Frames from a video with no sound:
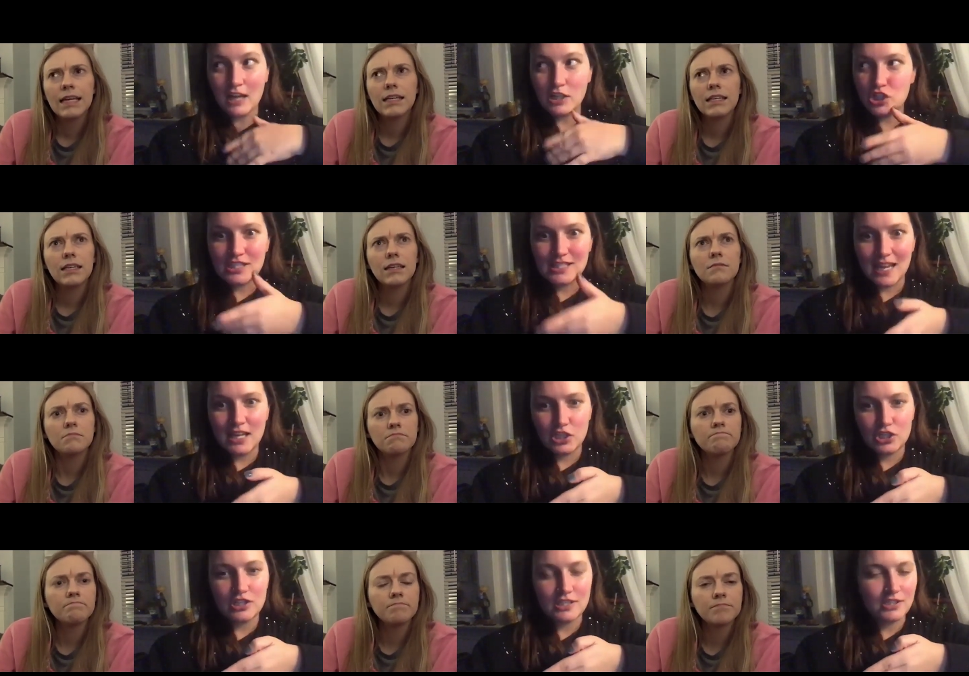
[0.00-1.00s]
Speaker 1: she stayed,
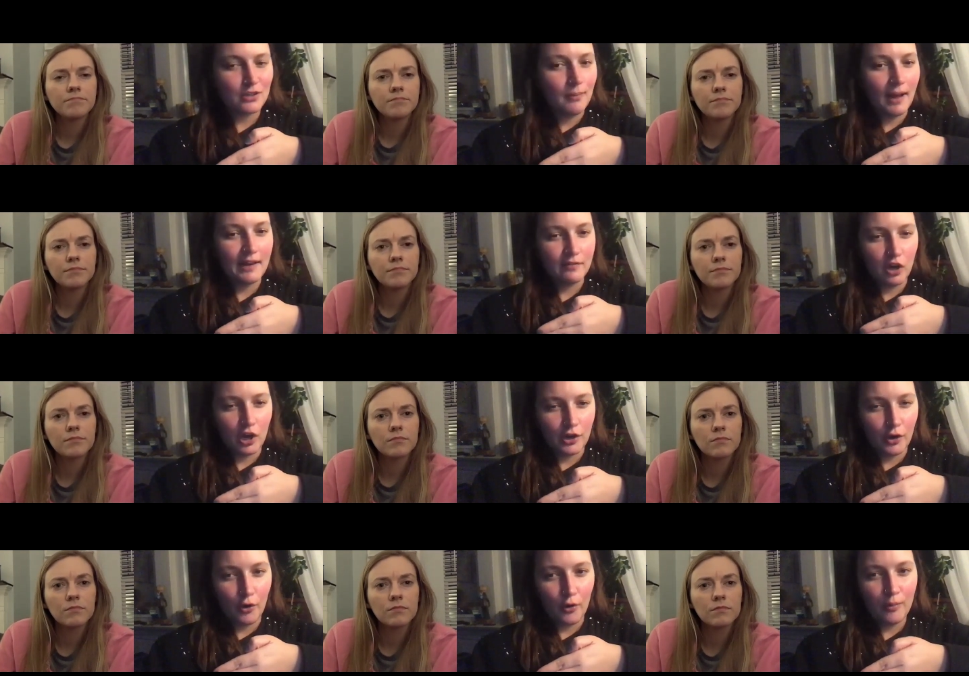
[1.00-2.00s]
she still might have gone
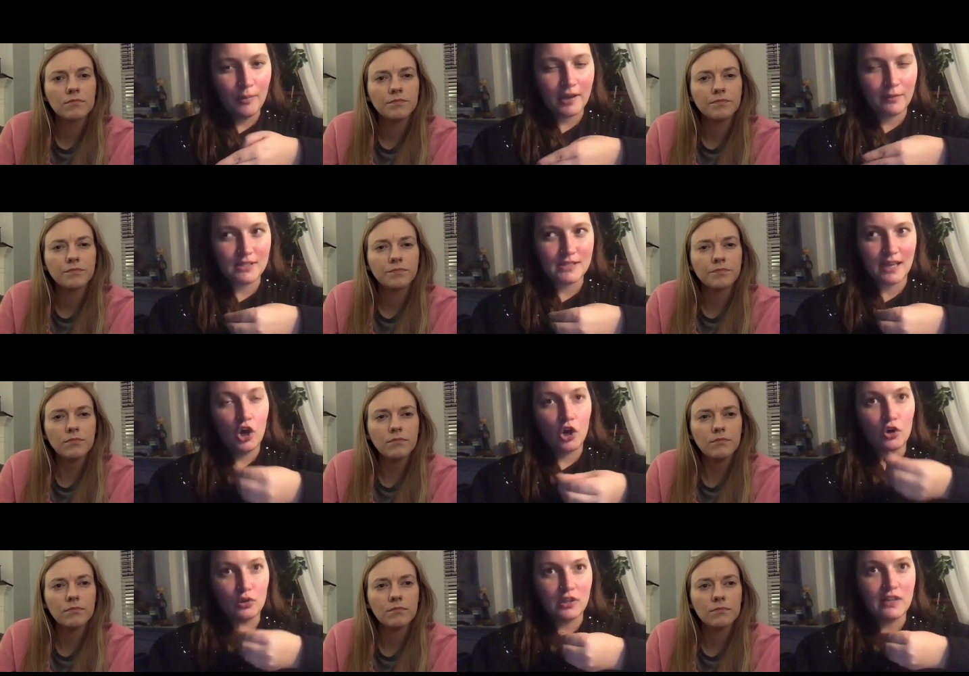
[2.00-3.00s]
home. And it was like
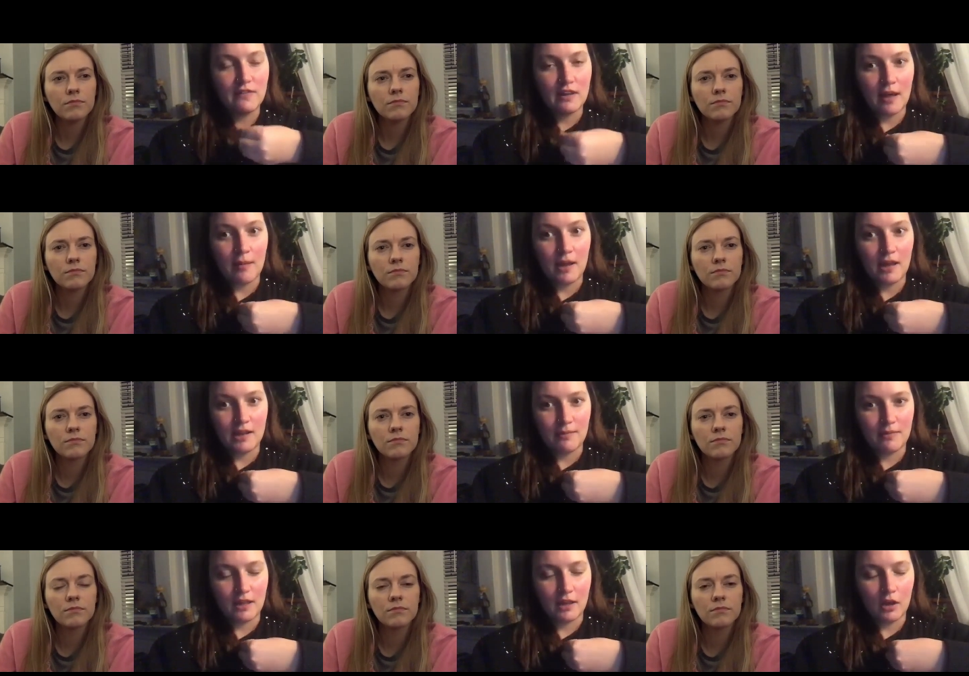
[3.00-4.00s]
her leaving that made
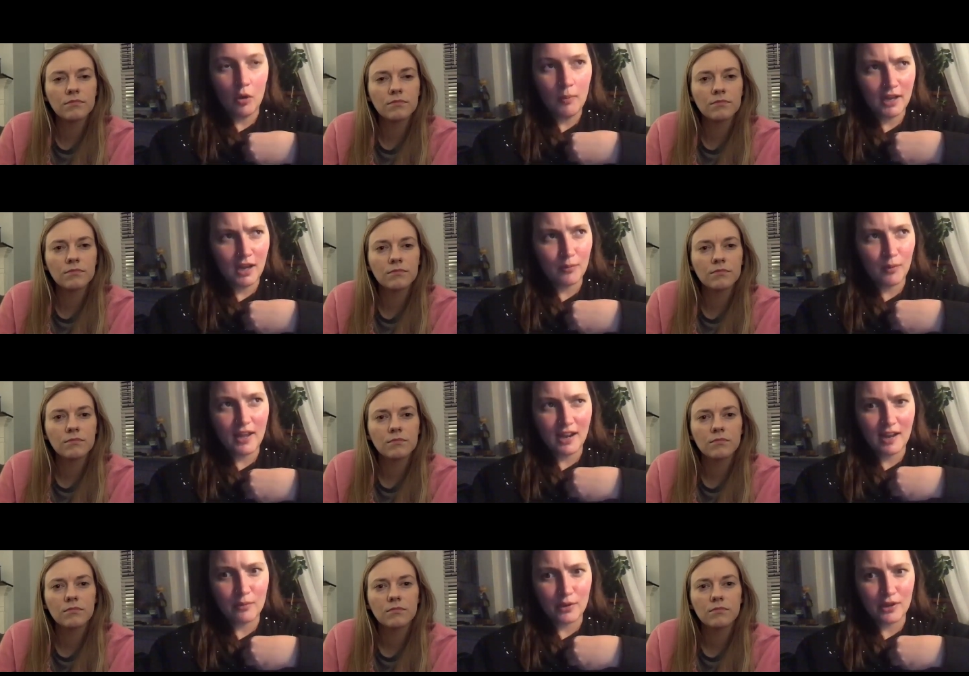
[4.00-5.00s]
him think, oh my God, wait,
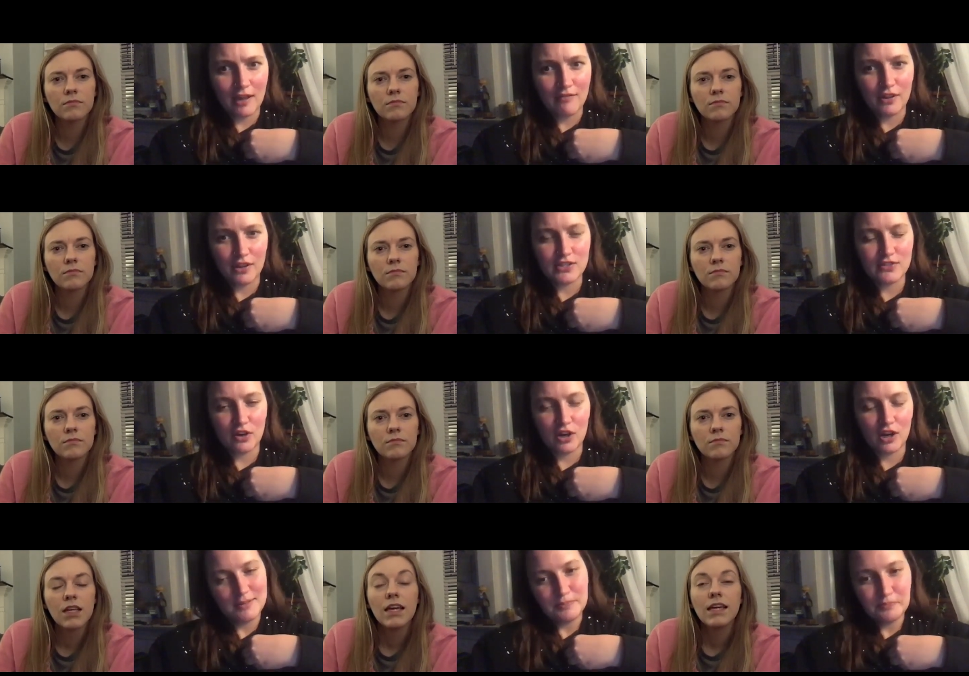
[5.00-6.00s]
I really have feelings for
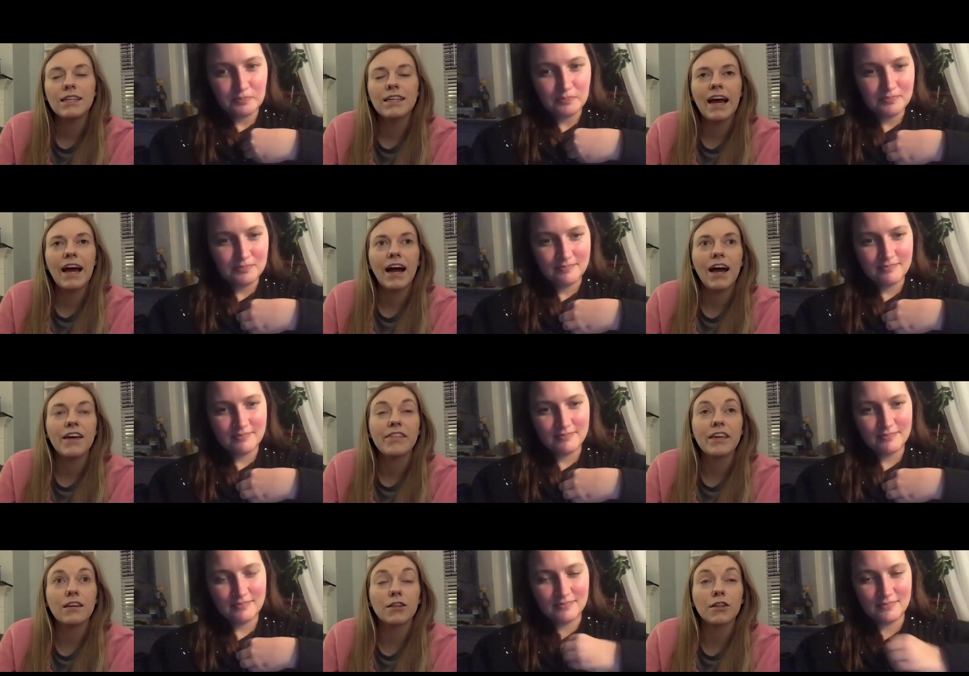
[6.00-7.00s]
her.
Speaker 2: Yeah, I
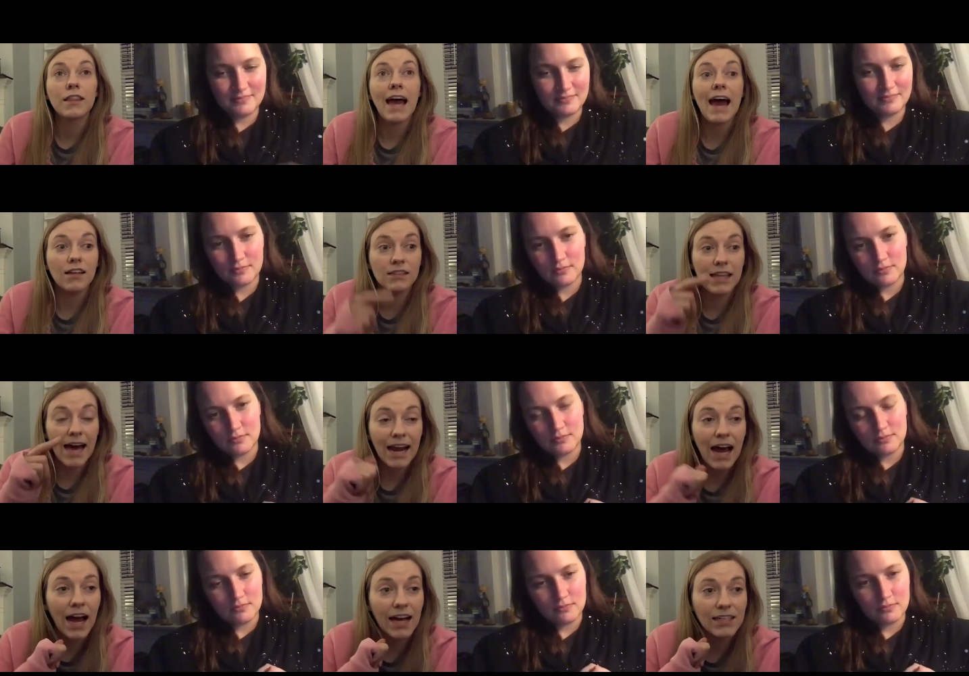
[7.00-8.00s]
think that that
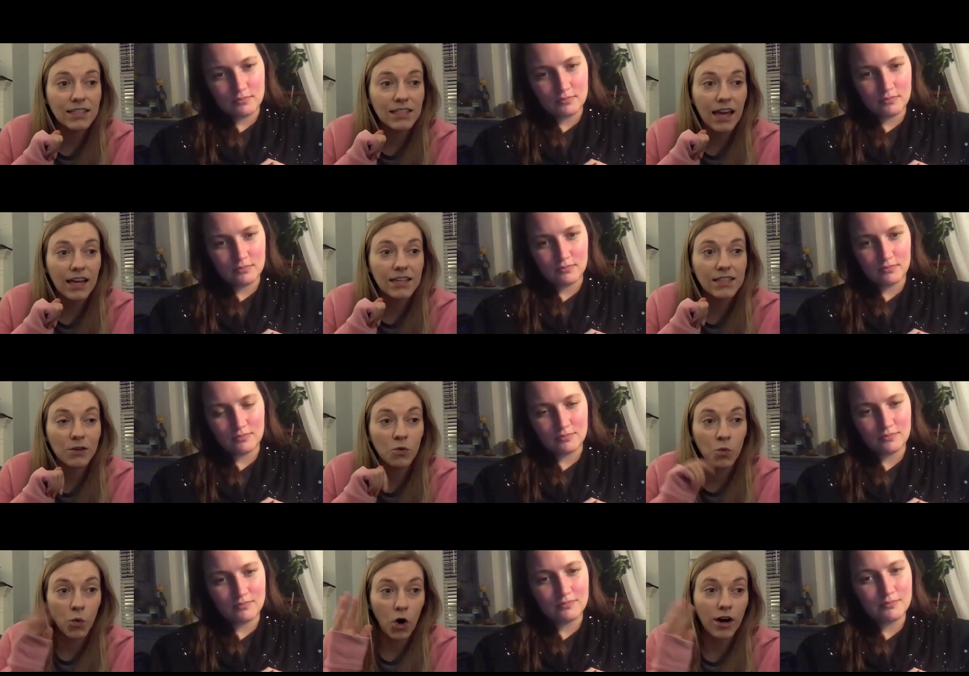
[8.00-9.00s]
high stakes
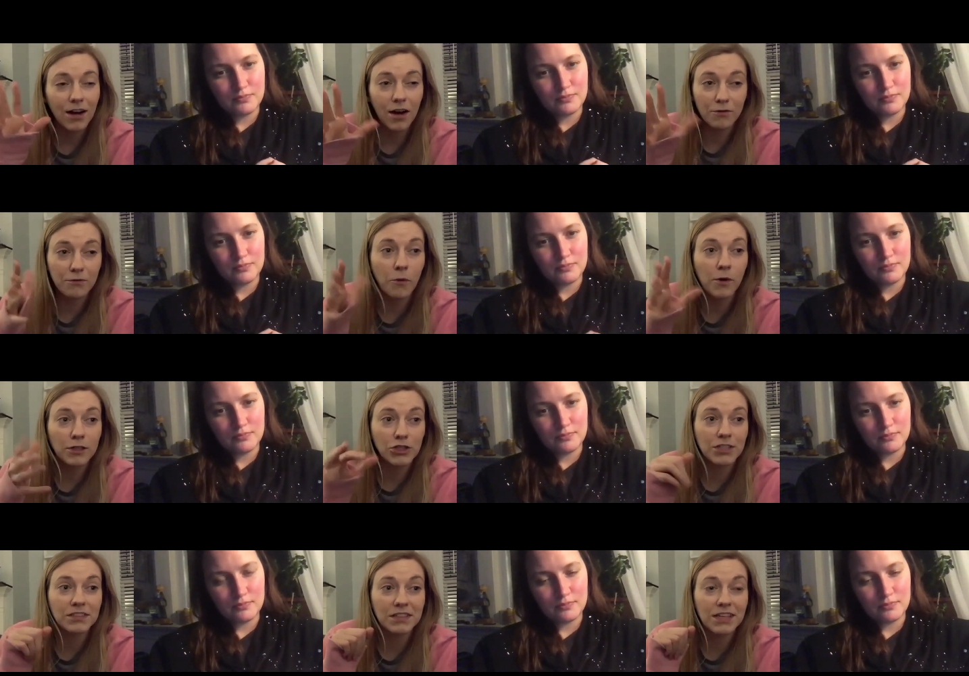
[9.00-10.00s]
work
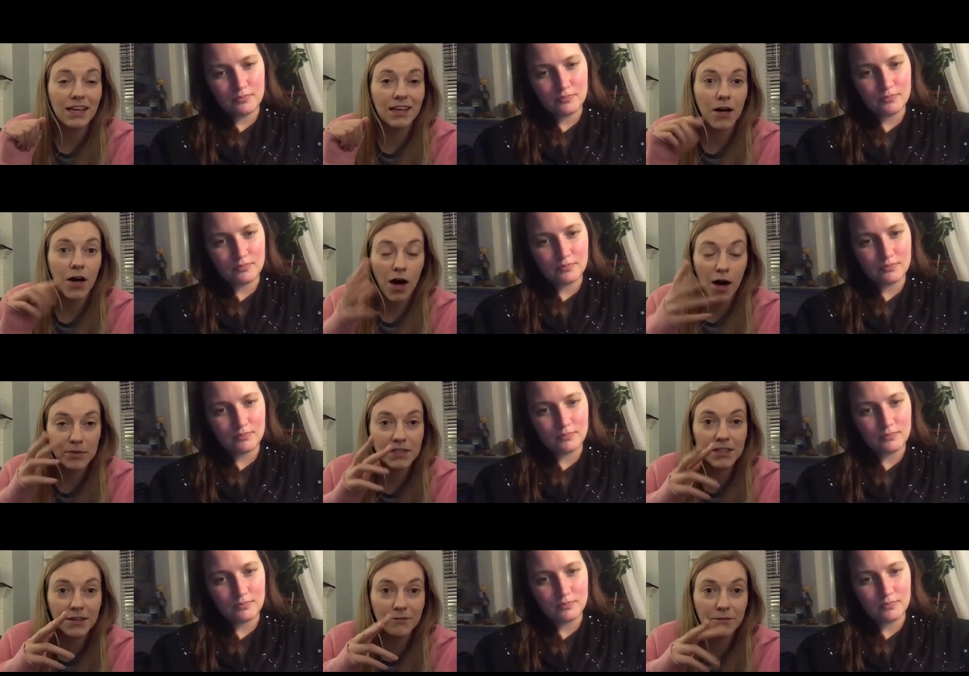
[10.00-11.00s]
unfortunately
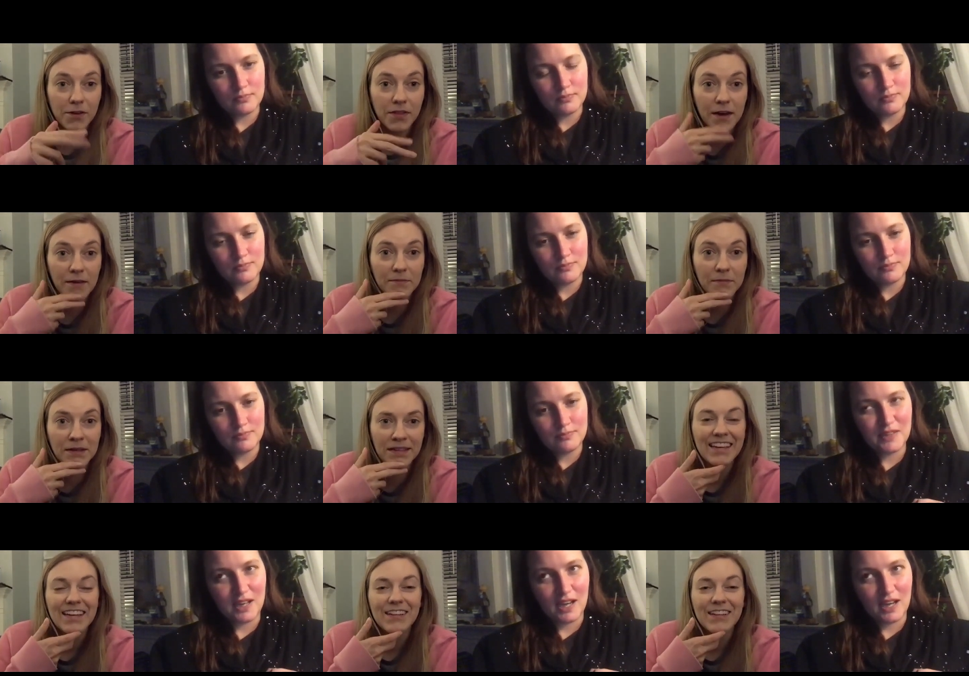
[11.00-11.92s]
opposite for them. Yeah.